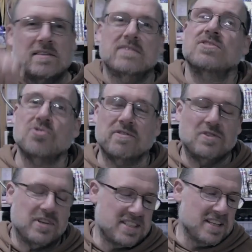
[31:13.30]
sort of
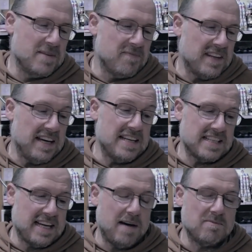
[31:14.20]
noise uh, as
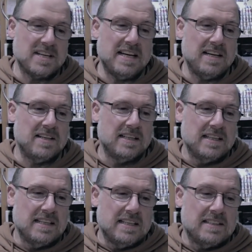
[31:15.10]
it comes out.
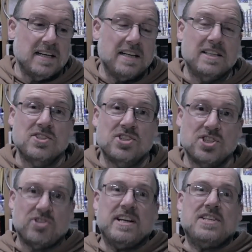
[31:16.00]
Duncan
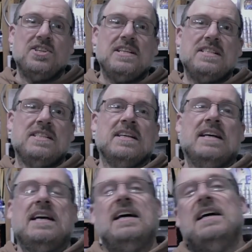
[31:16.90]
screeches.
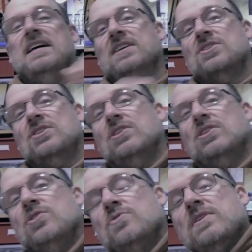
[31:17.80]
Uh,
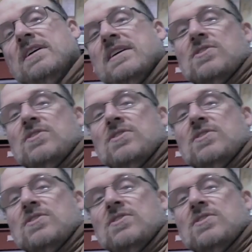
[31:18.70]
Talou uh,